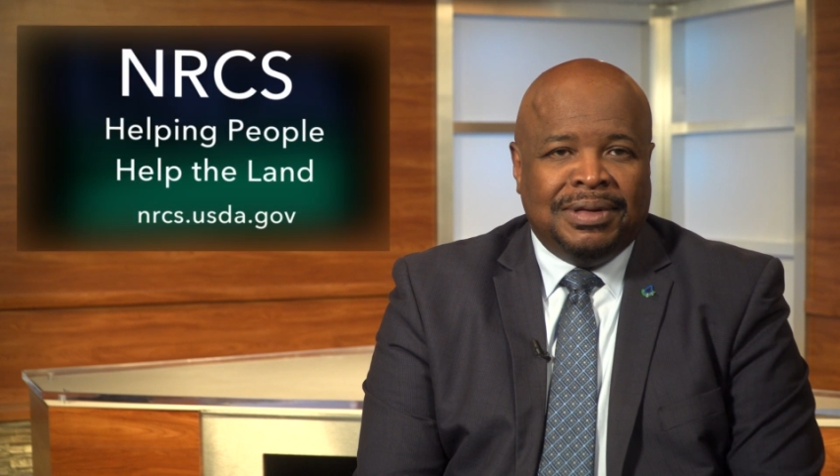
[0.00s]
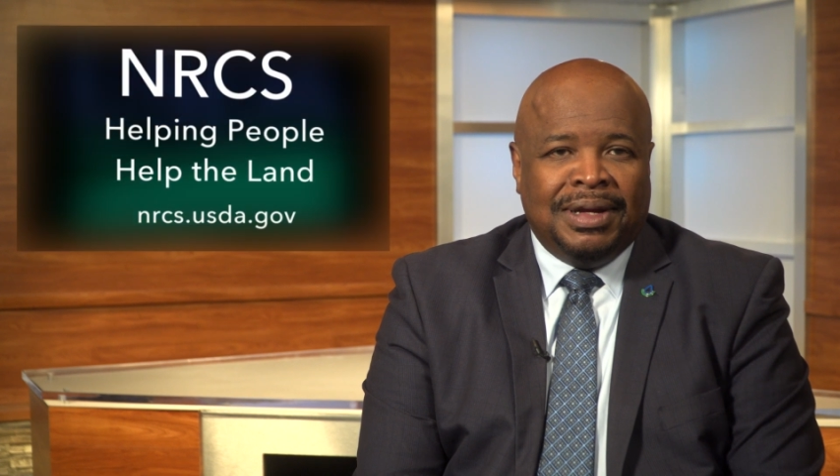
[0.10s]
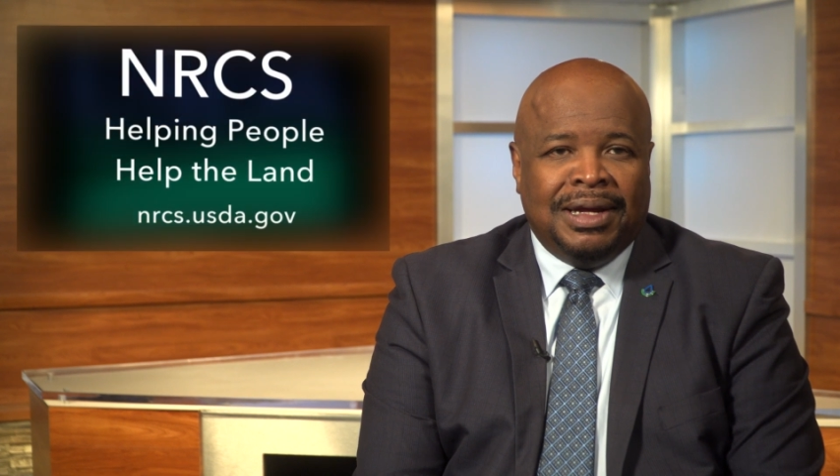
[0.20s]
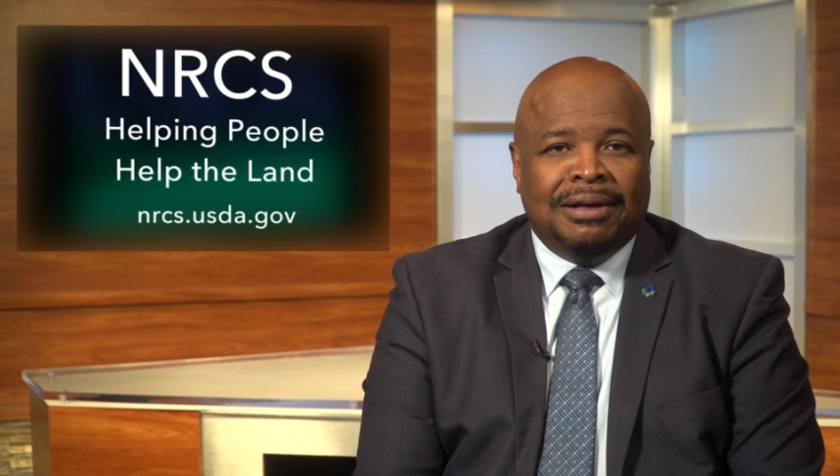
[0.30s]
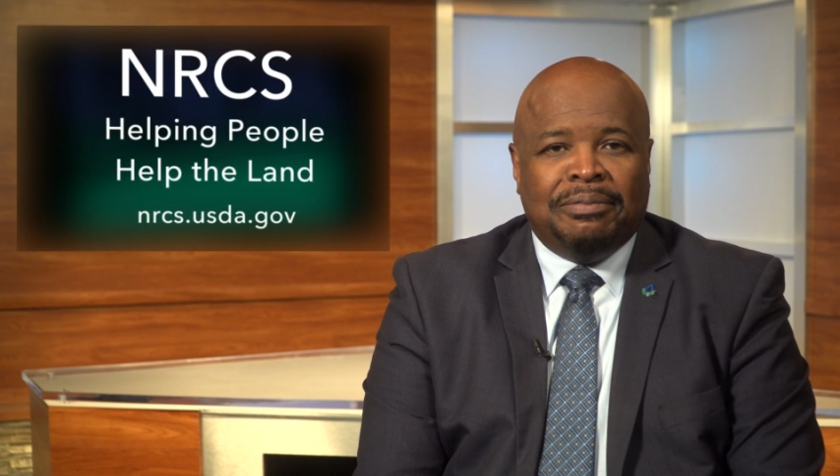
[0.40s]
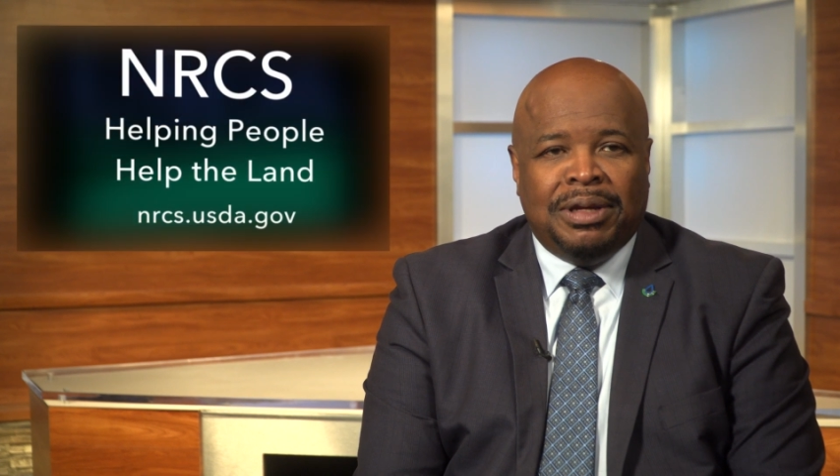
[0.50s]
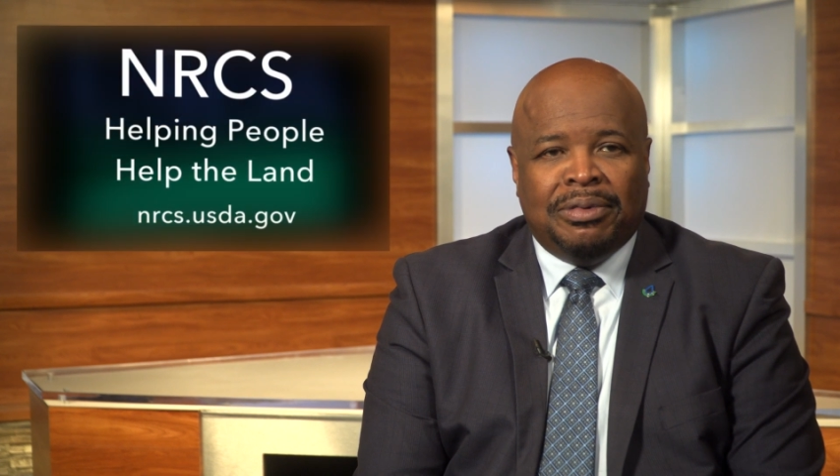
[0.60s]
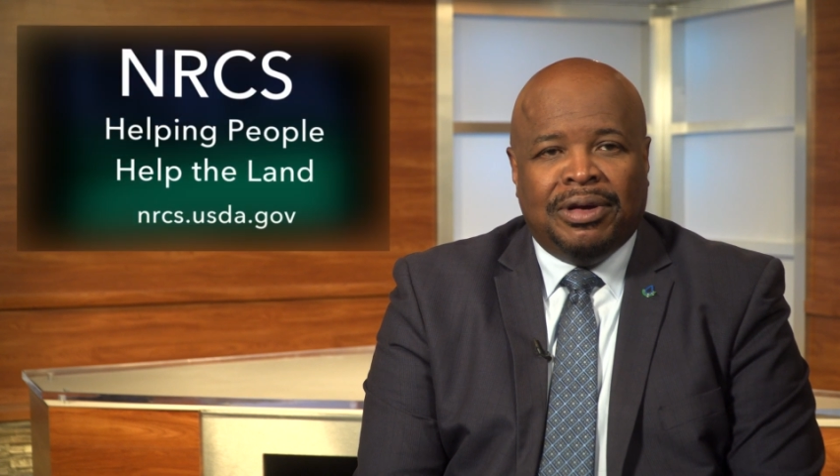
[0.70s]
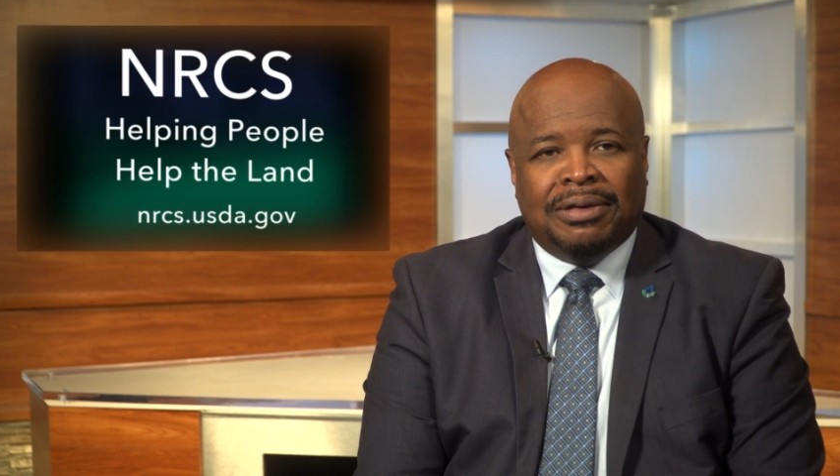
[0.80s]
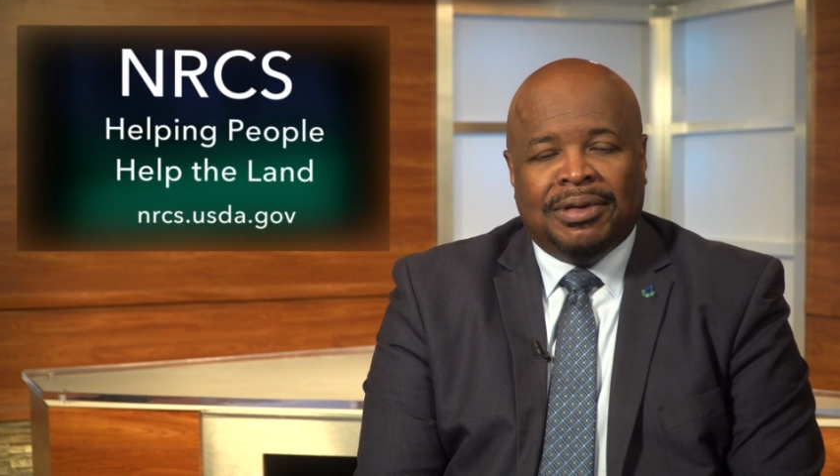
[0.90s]
and help
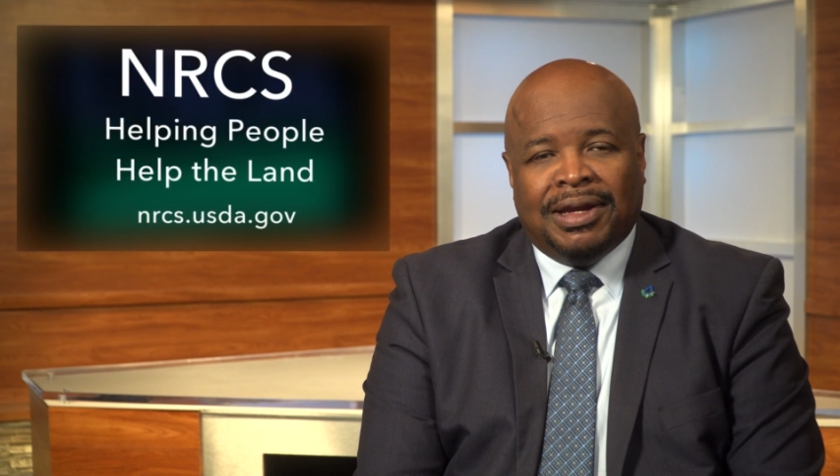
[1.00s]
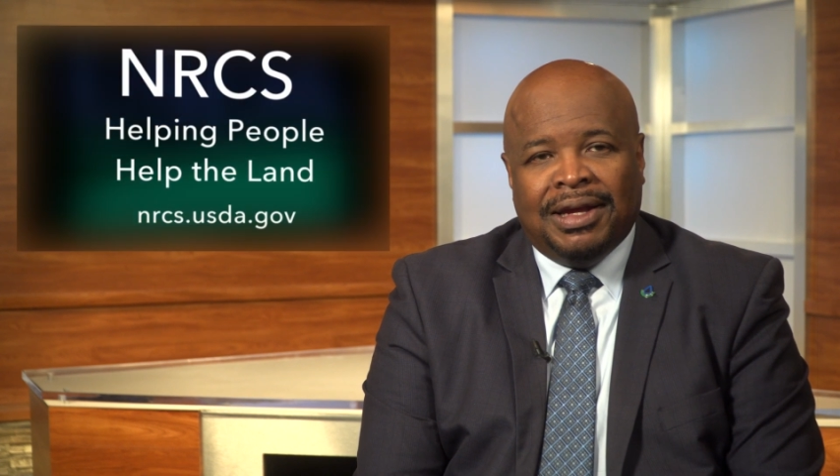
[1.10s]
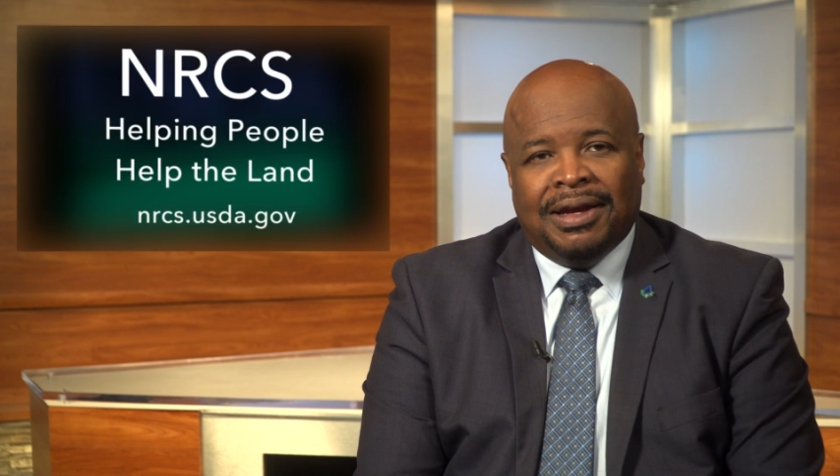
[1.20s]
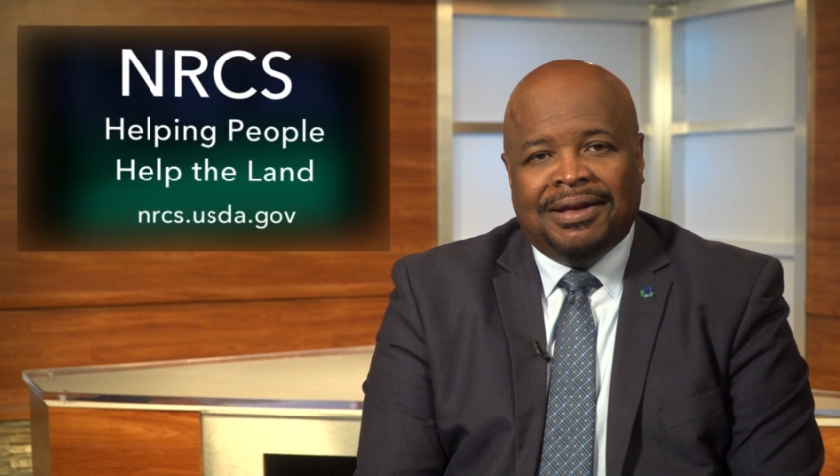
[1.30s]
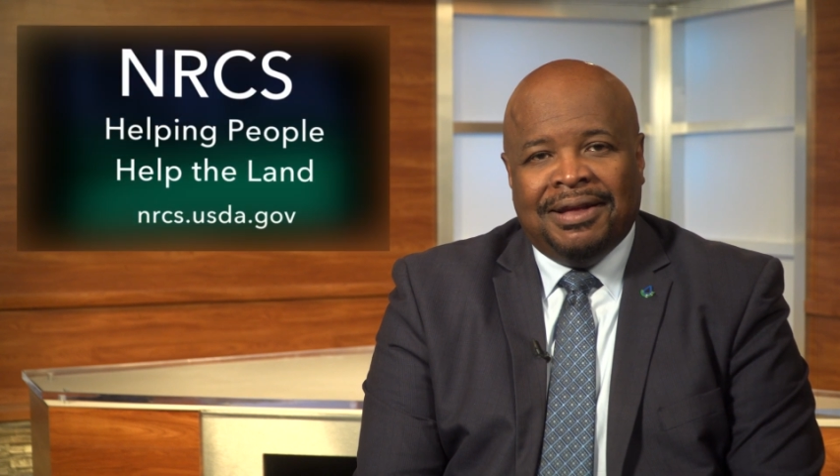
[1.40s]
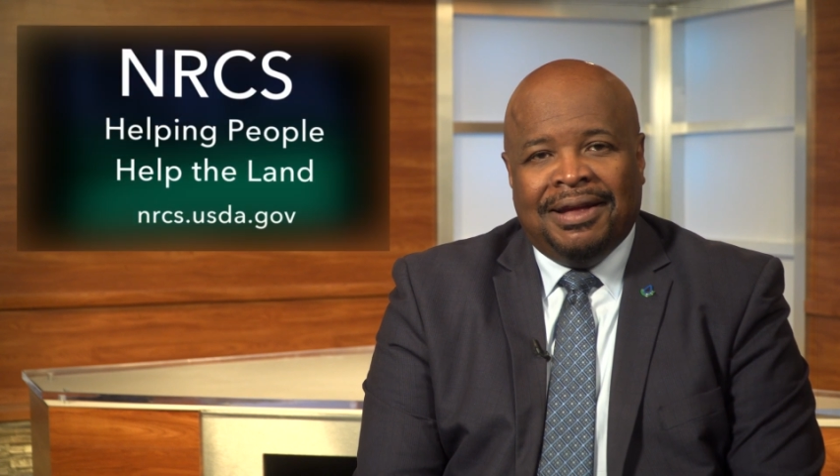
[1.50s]
people help the land,